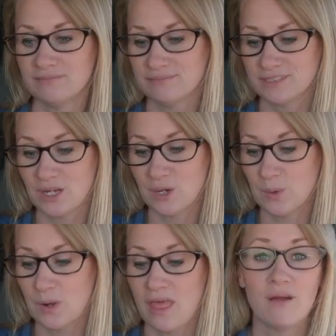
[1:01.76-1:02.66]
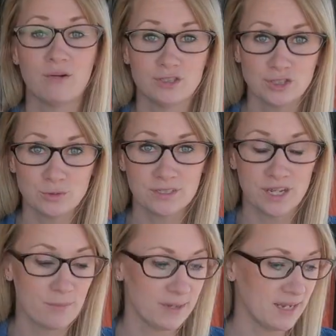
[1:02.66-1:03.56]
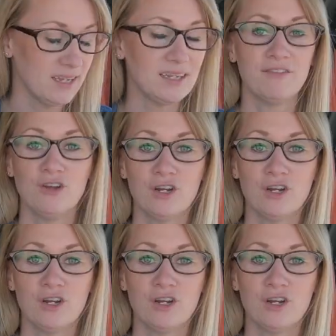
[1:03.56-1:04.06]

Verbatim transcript: So, super yummy. If you're